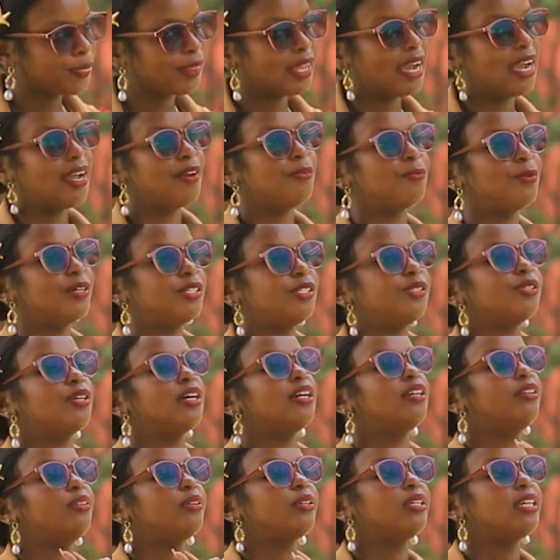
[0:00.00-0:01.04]
and what you
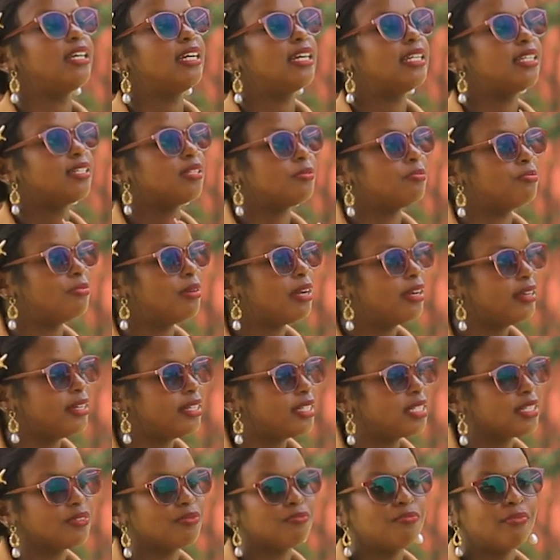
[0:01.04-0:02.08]
are looking at is
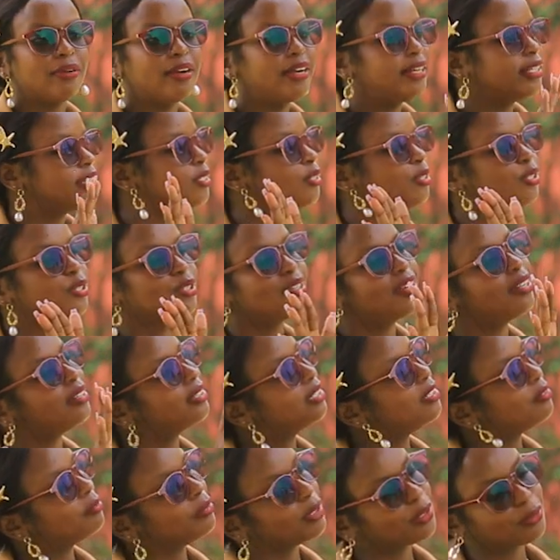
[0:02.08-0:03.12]
marriage. If marriage is not your
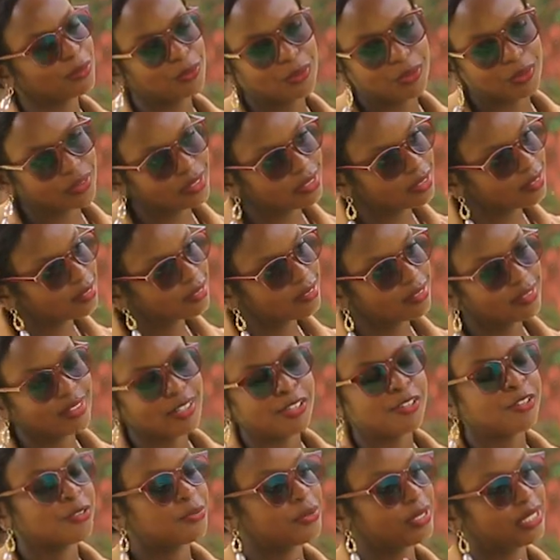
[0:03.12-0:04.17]
ultimate goal,
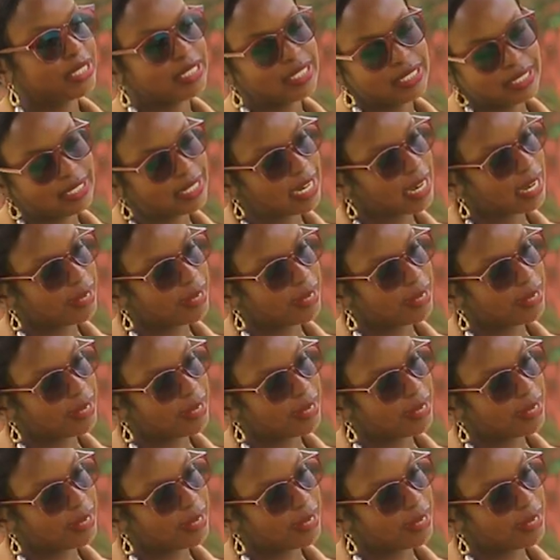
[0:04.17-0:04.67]
then you're wasting time.